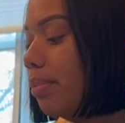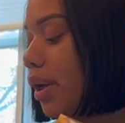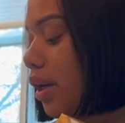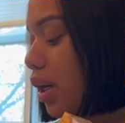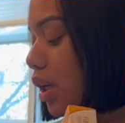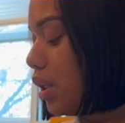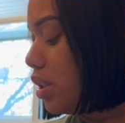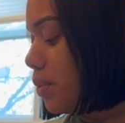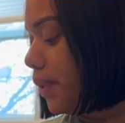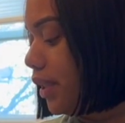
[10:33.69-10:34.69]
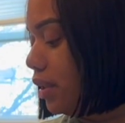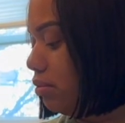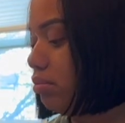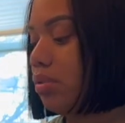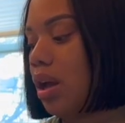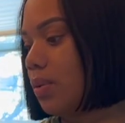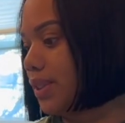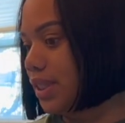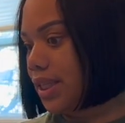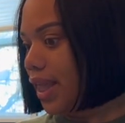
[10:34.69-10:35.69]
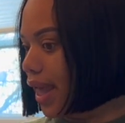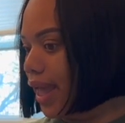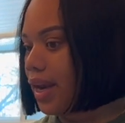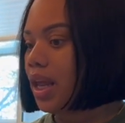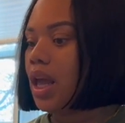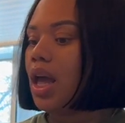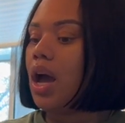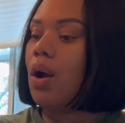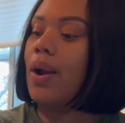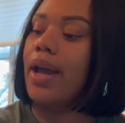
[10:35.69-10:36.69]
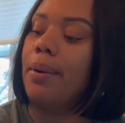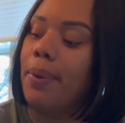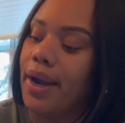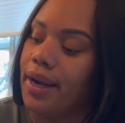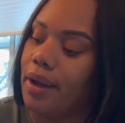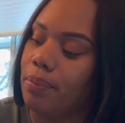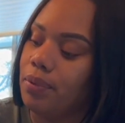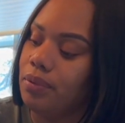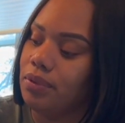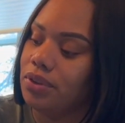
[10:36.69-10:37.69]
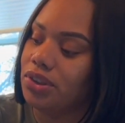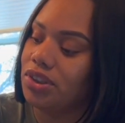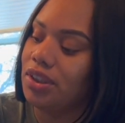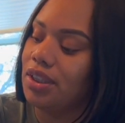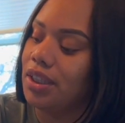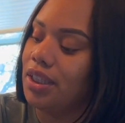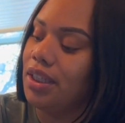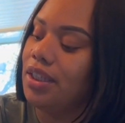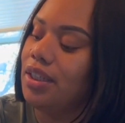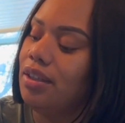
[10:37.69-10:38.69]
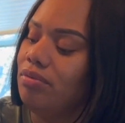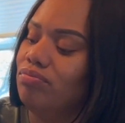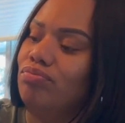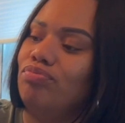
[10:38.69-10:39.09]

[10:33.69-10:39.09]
butter because we always need that oh i got a pineapple she leaning